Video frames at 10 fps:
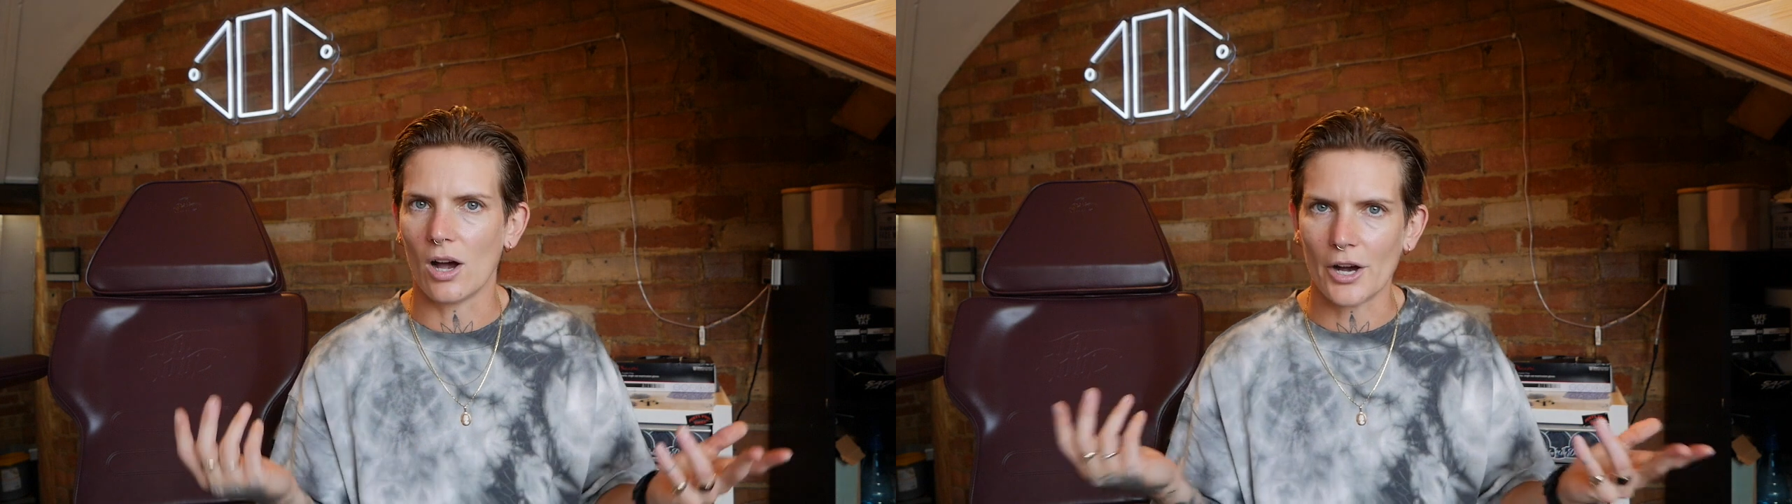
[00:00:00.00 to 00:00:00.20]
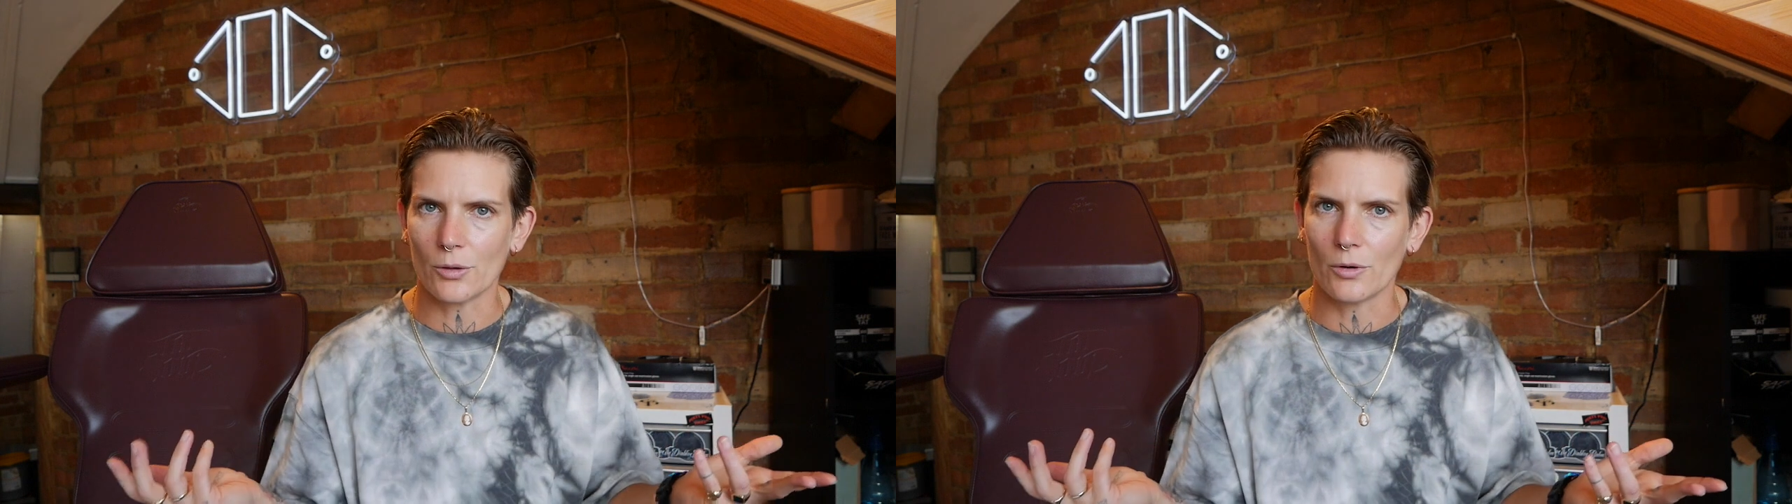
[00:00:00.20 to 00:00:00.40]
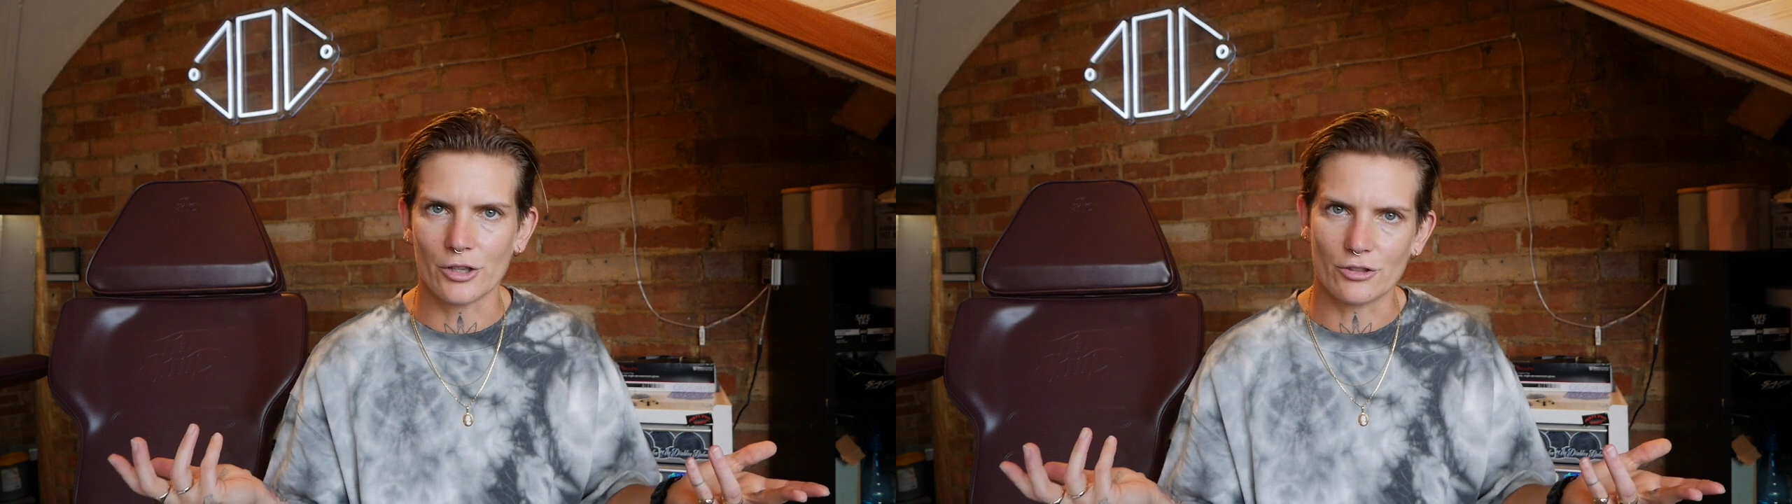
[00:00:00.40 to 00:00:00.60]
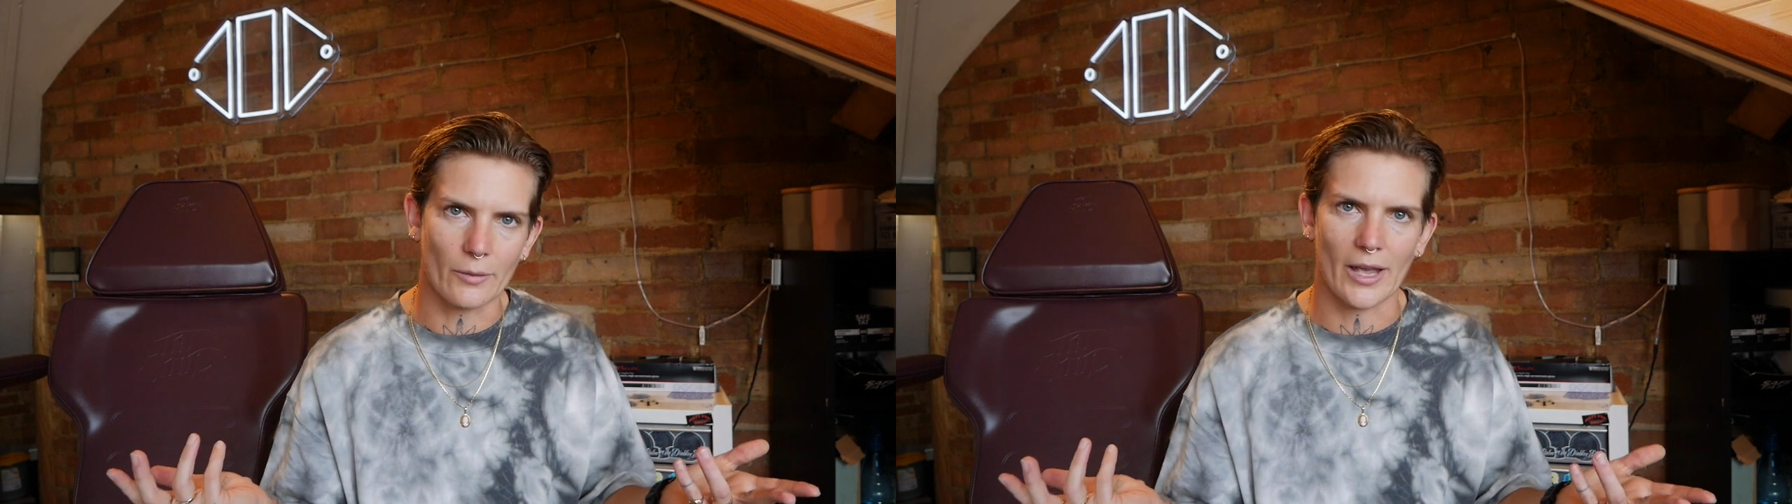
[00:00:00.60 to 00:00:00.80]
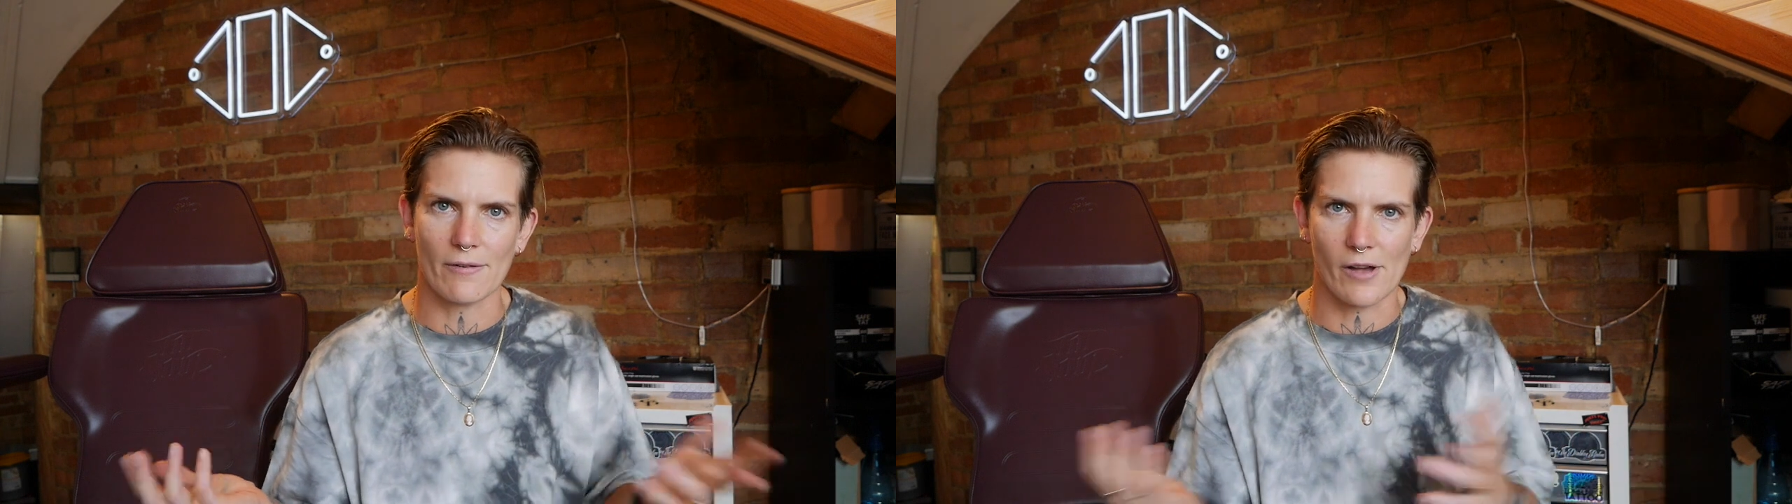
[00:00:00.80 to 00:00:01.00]
I don't want to do
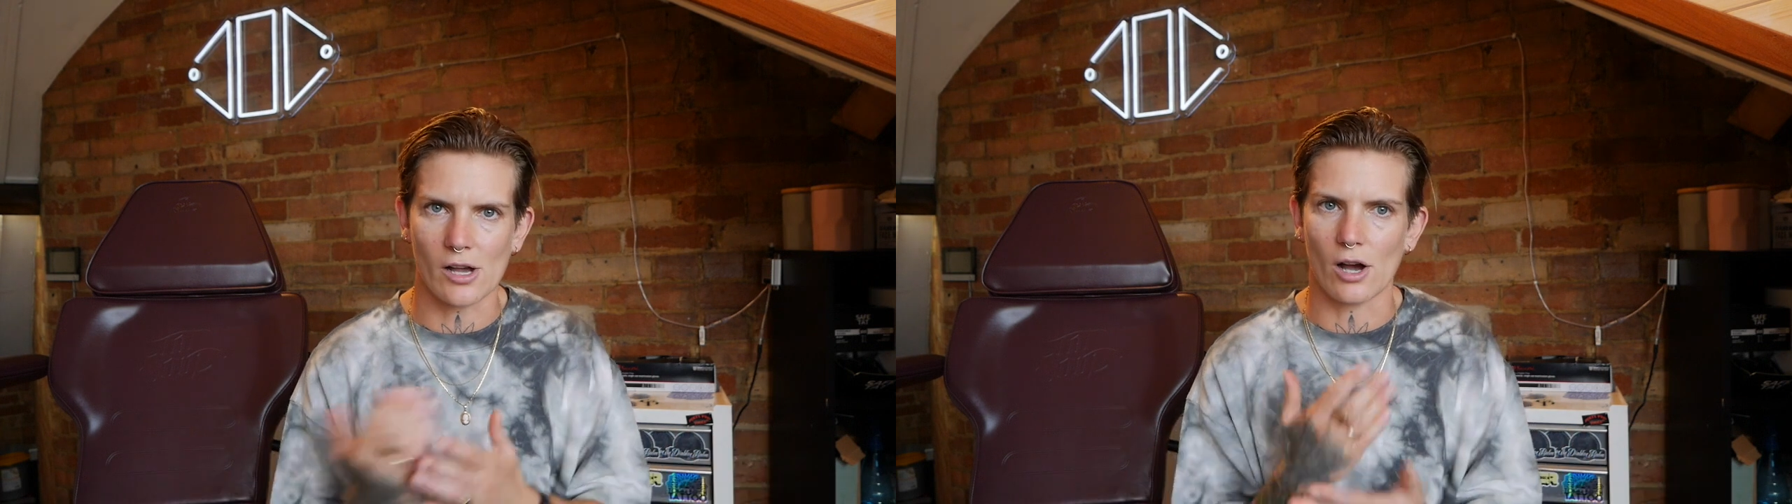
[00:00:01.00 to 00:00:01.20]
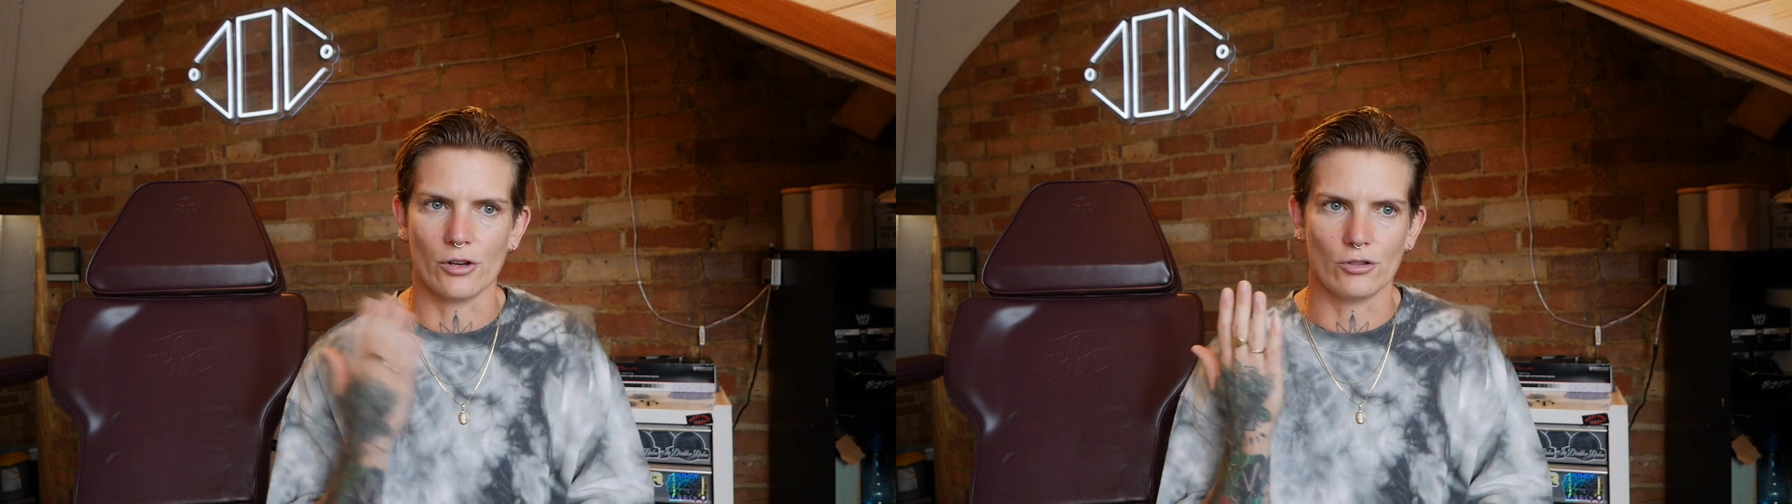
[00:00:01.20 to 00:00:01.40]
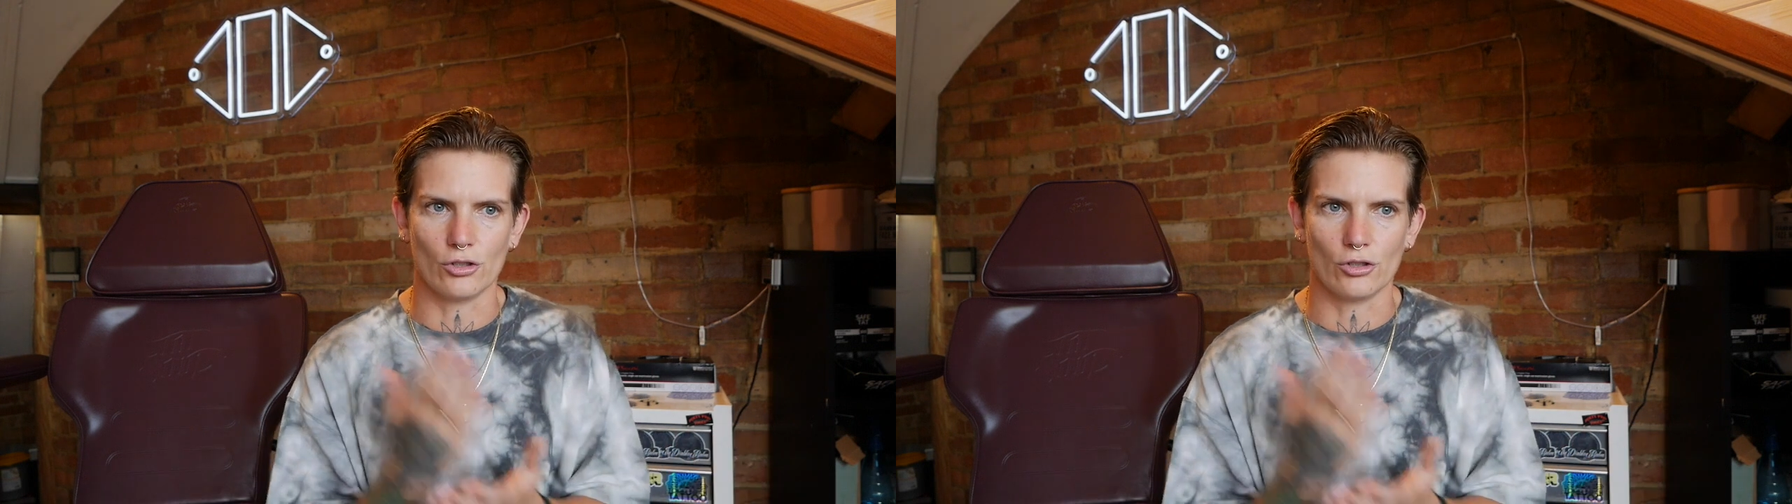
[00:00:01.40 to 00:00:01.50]
it if I can't